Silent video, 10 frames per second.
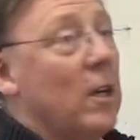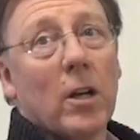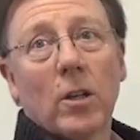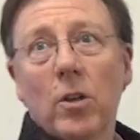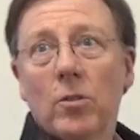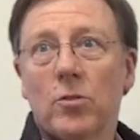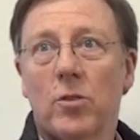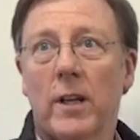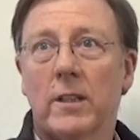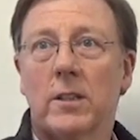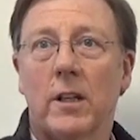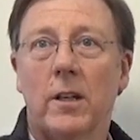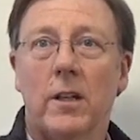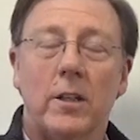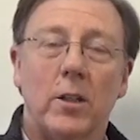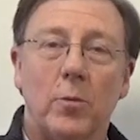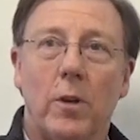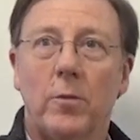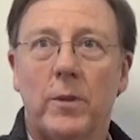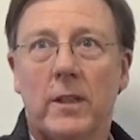a contractor, you
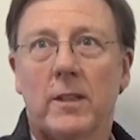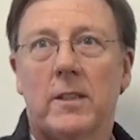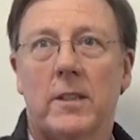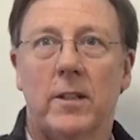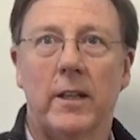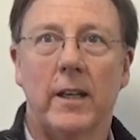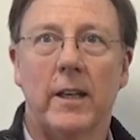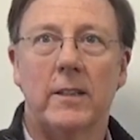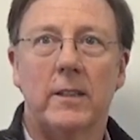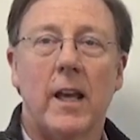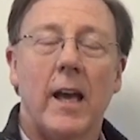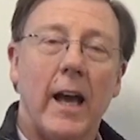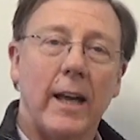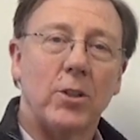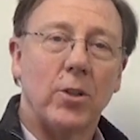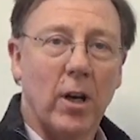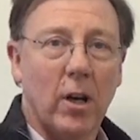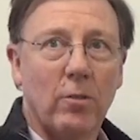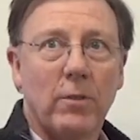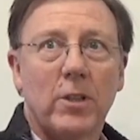work within CIS and you
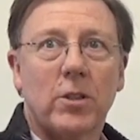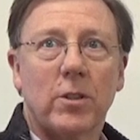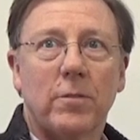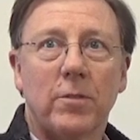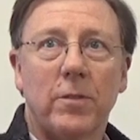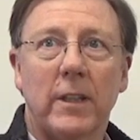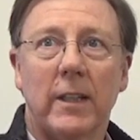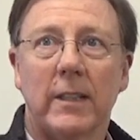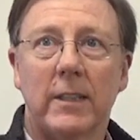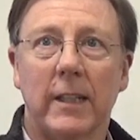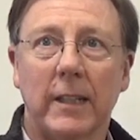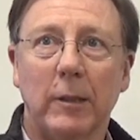are registered for VAT.